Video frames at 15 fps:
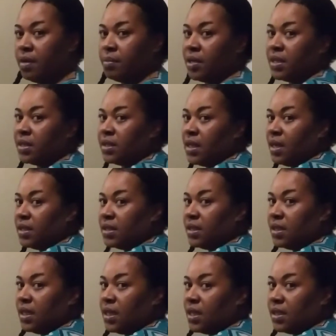but it's not as
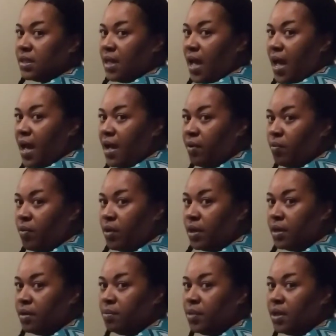thick as I want it
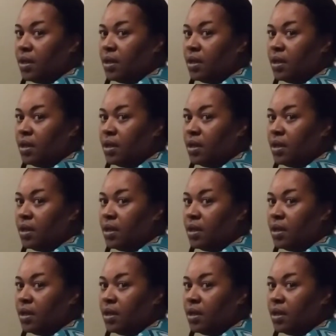to be.